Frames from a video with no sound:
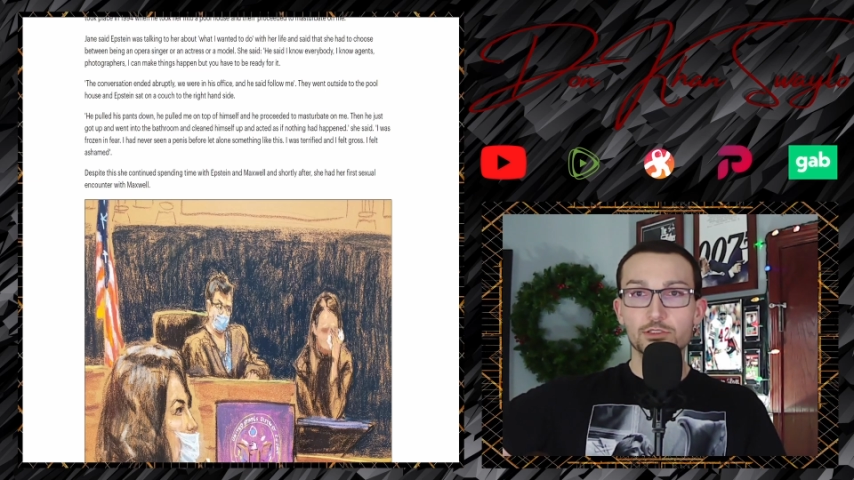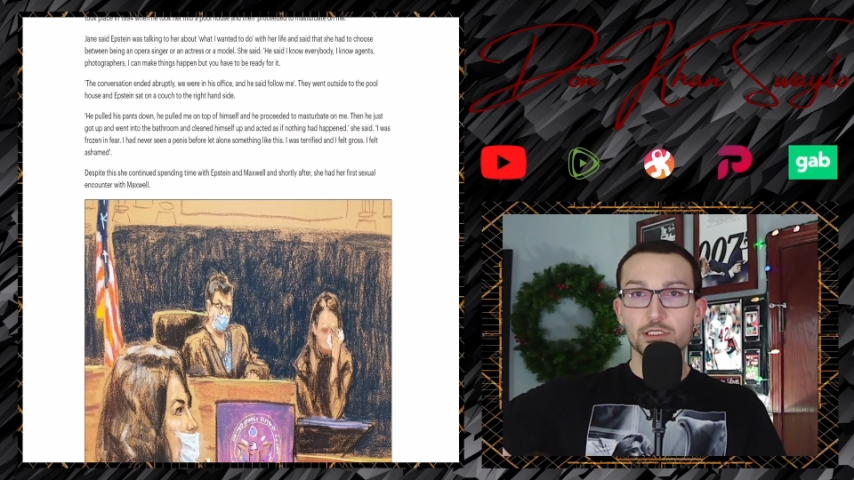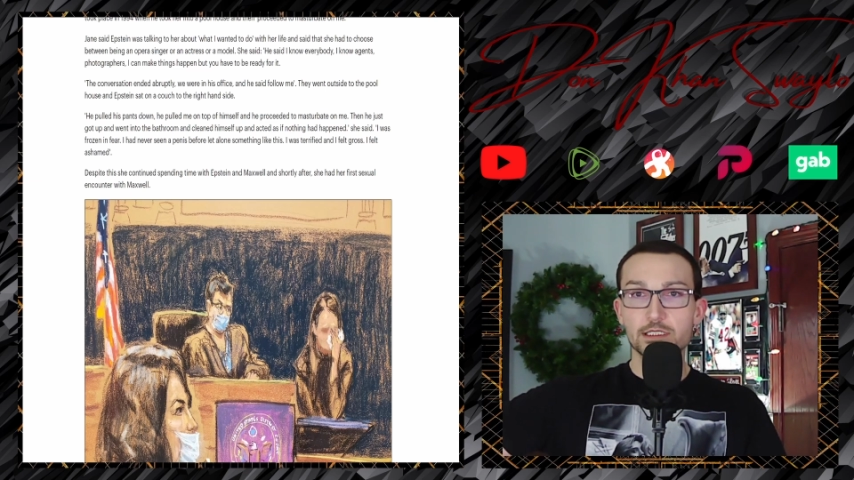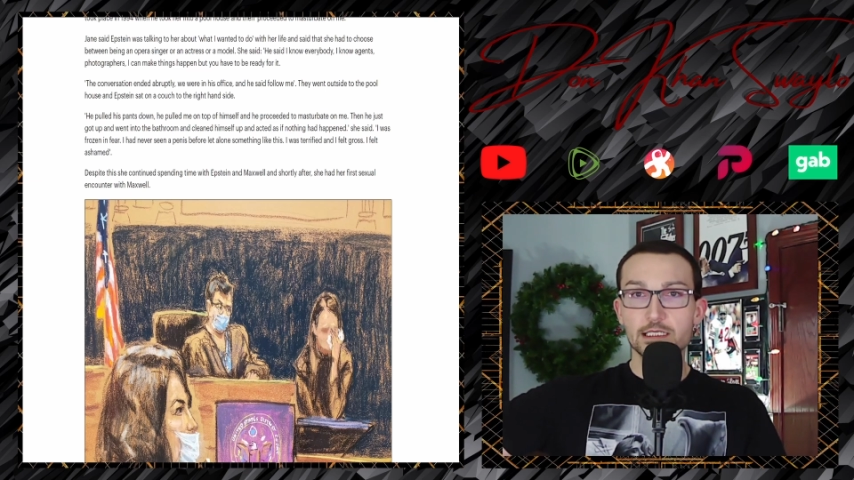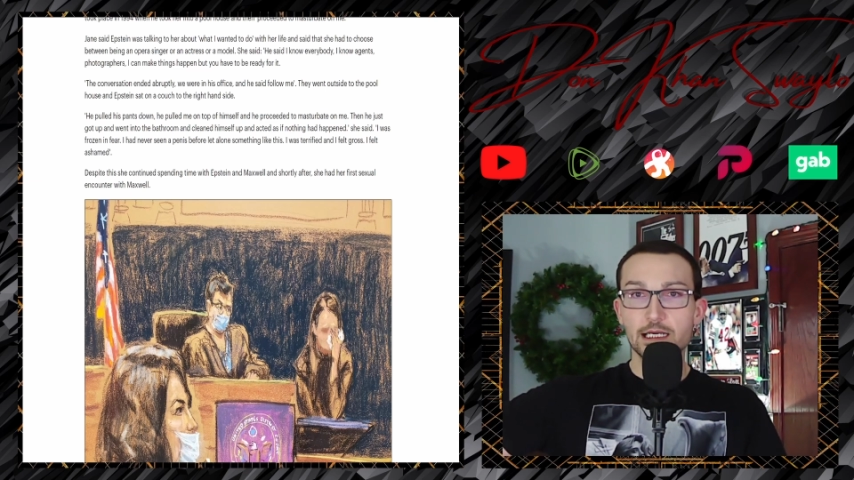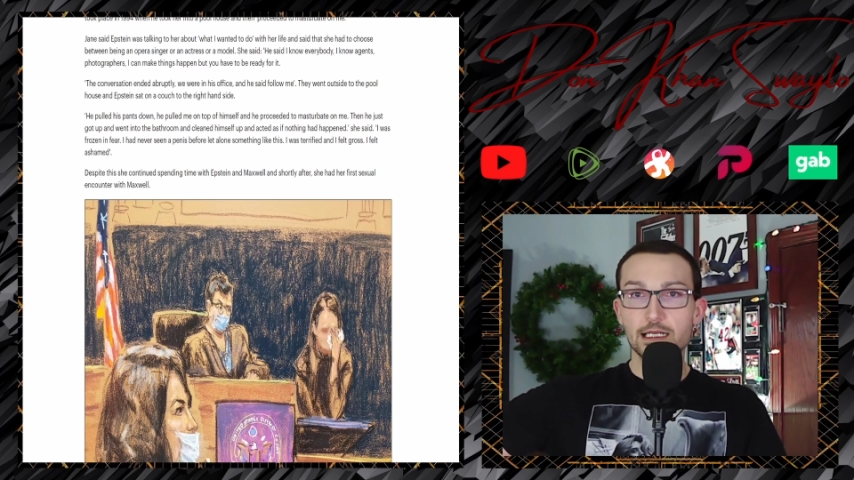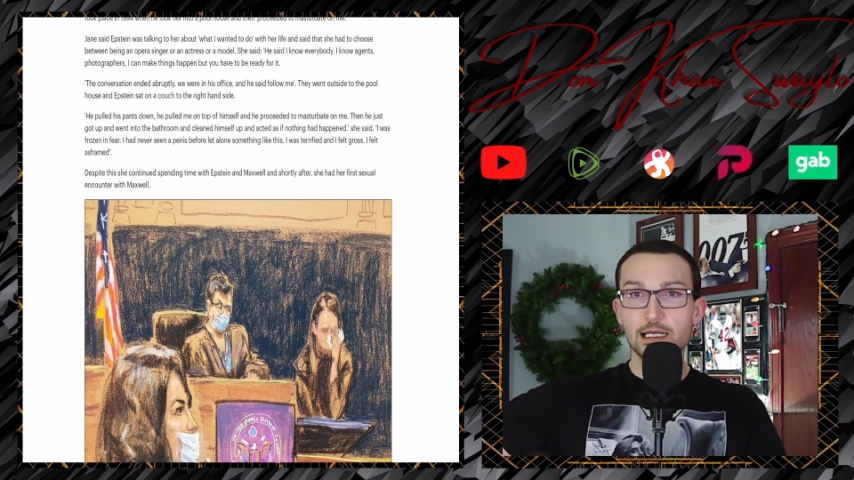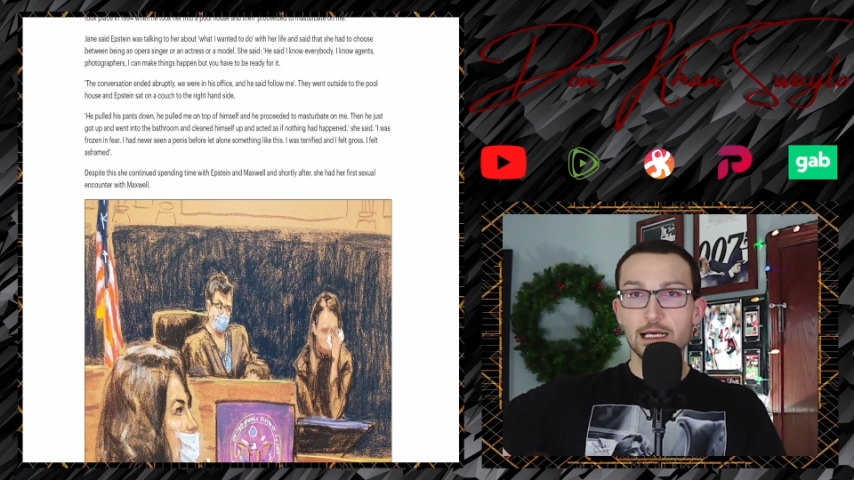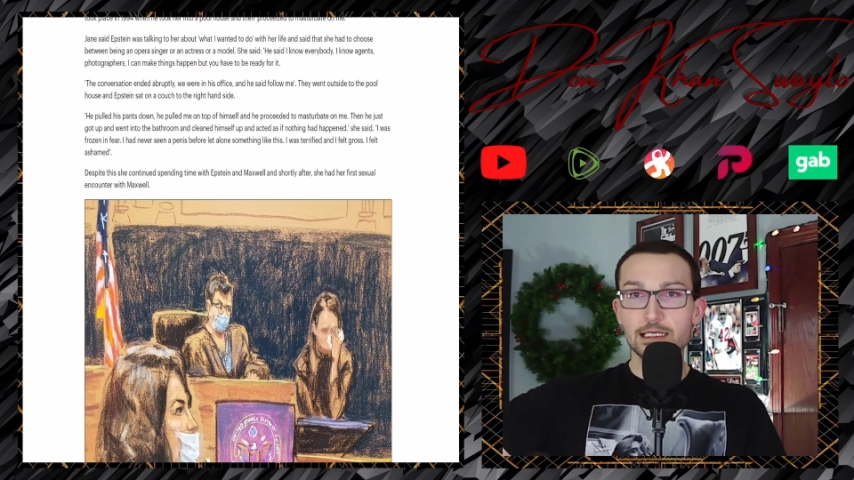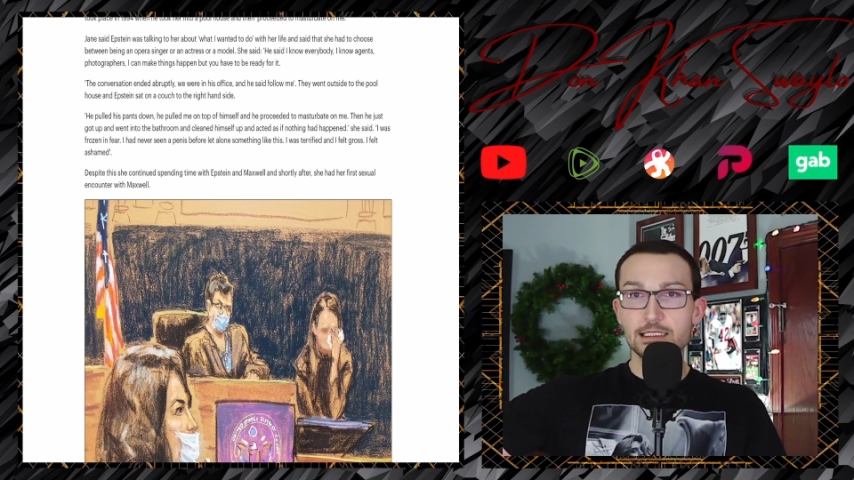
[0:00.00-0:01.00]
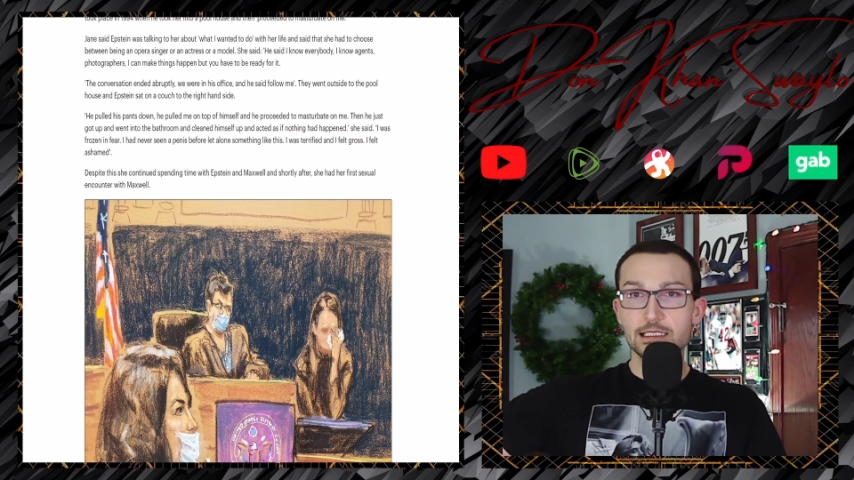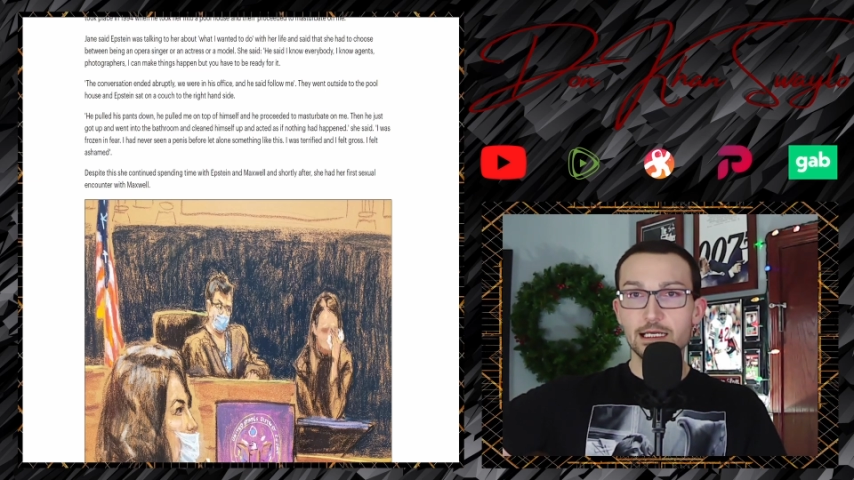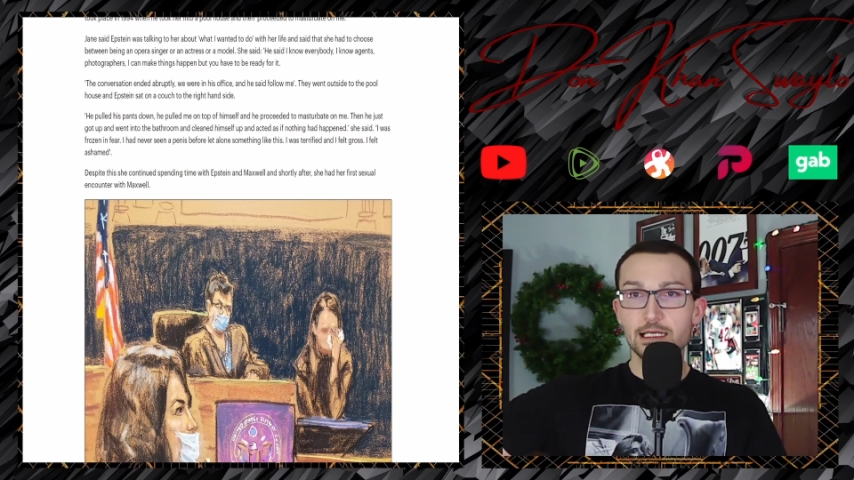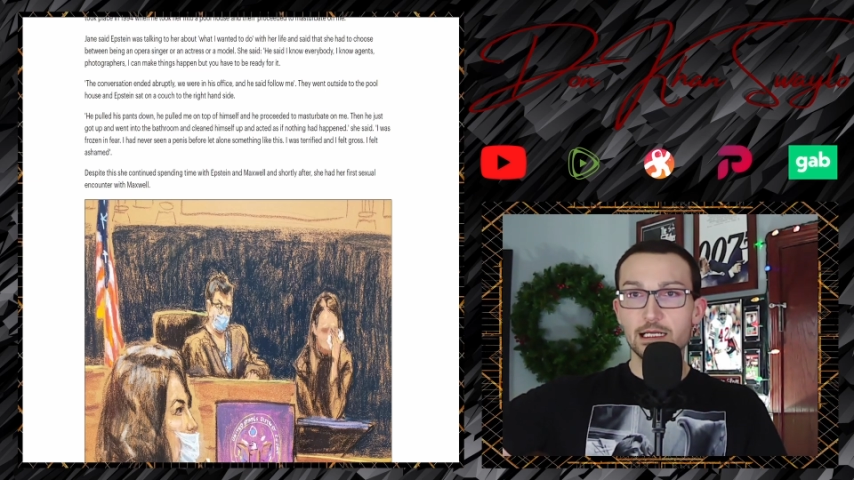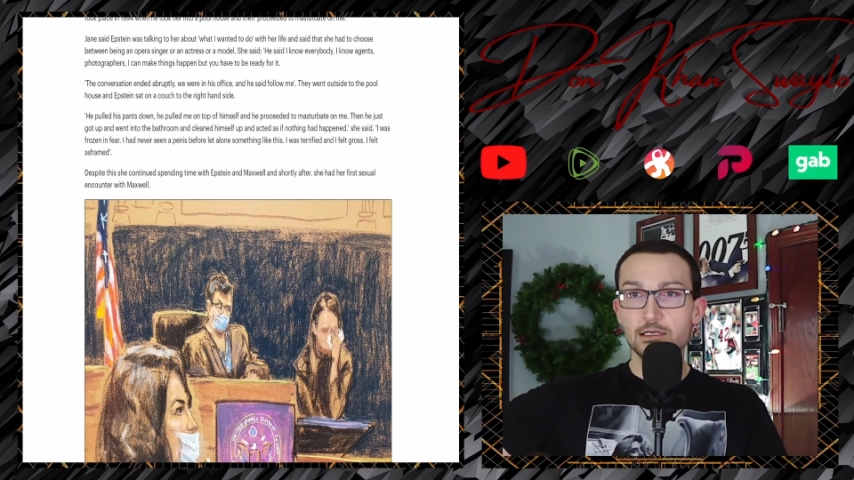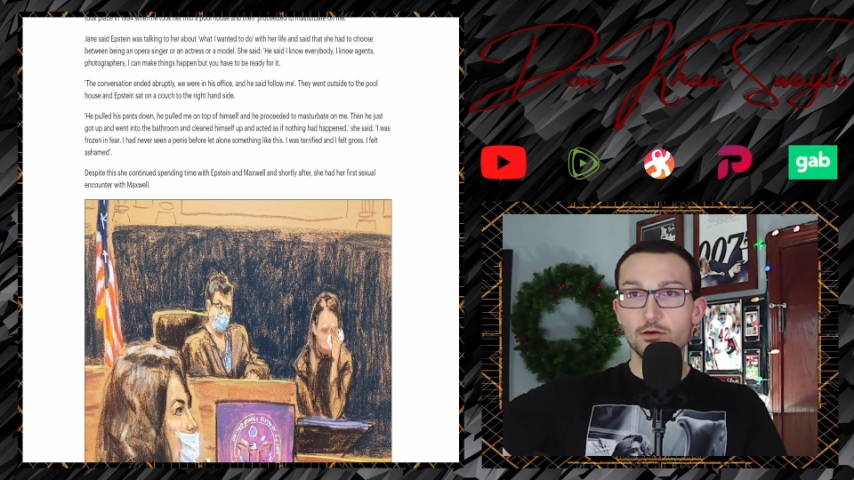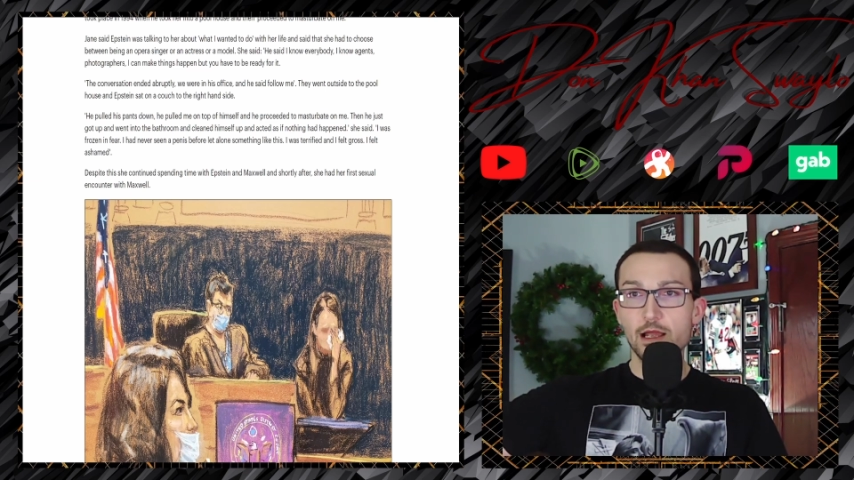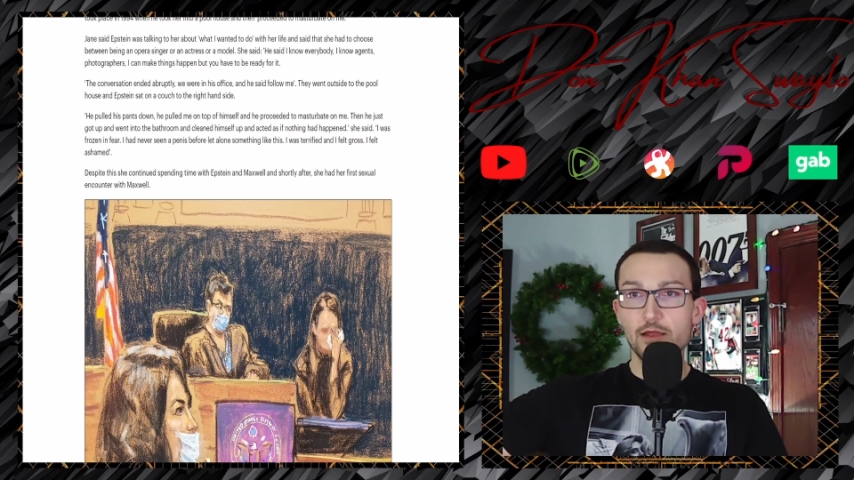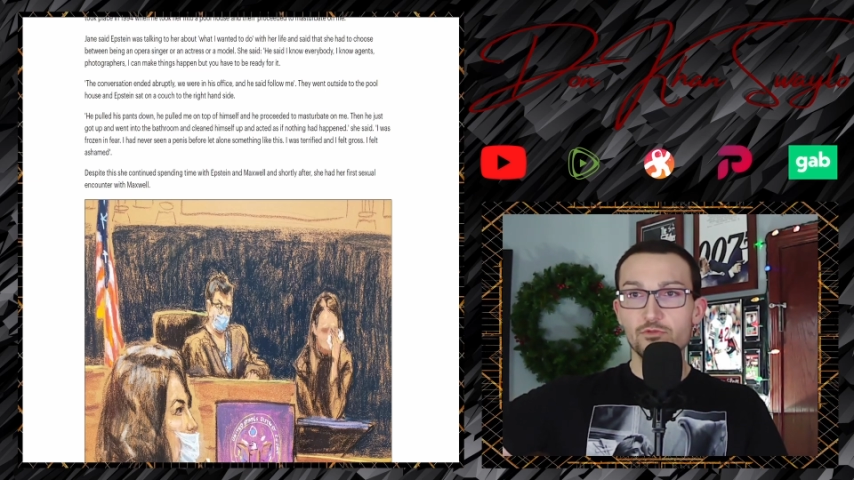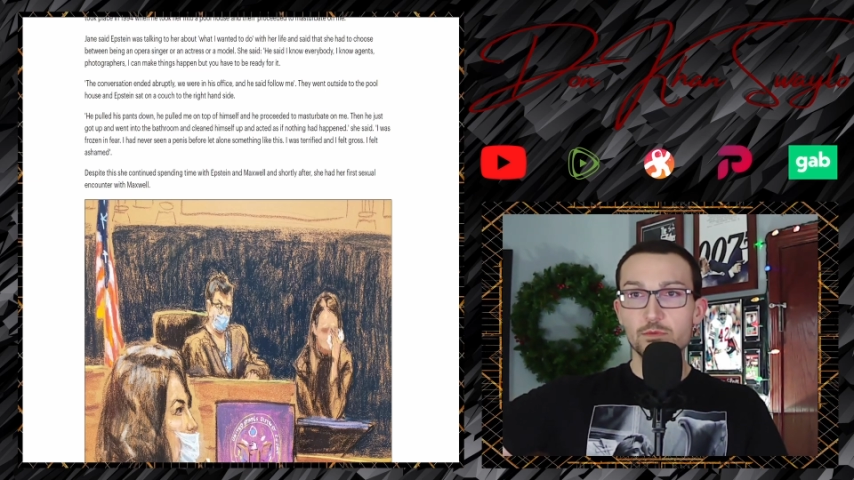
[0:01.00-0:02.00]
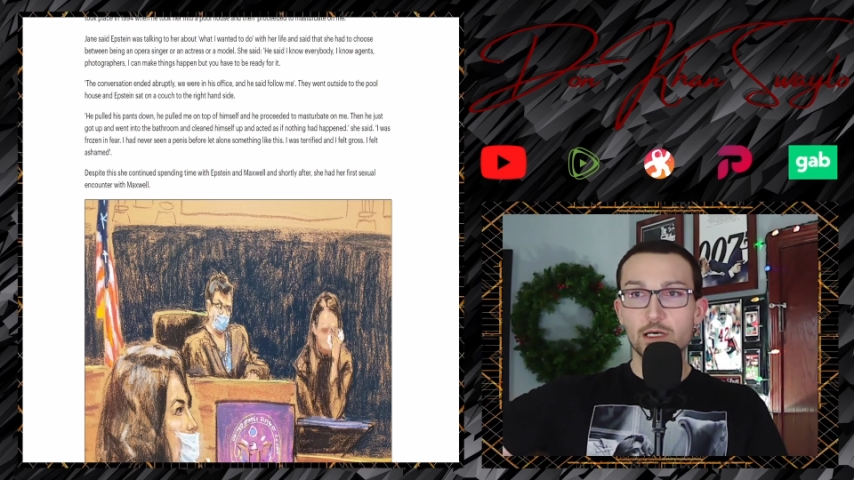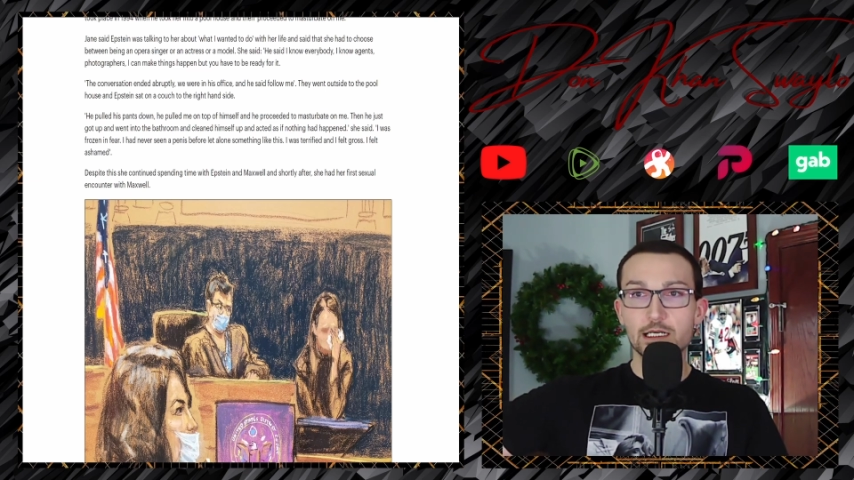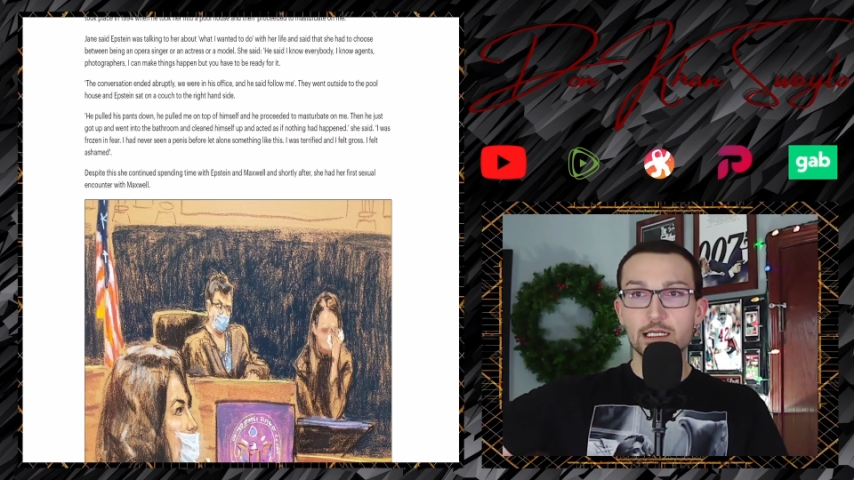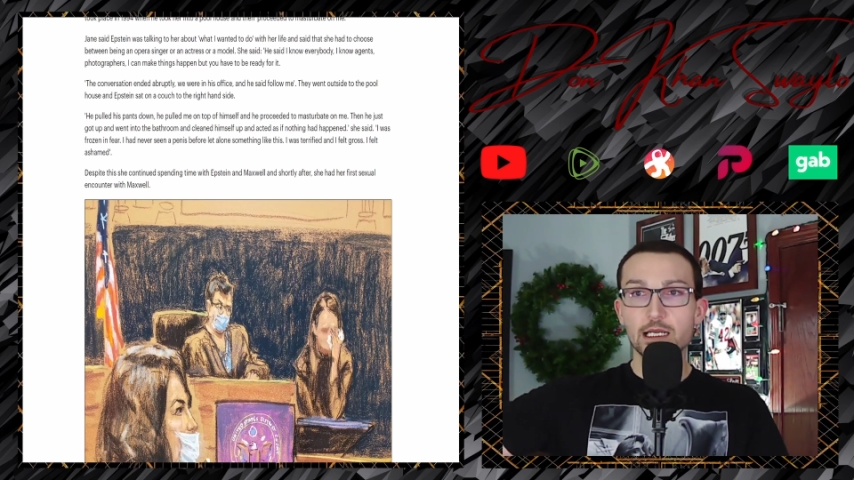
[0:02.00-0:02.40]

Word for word: She said, I said, I know everybody.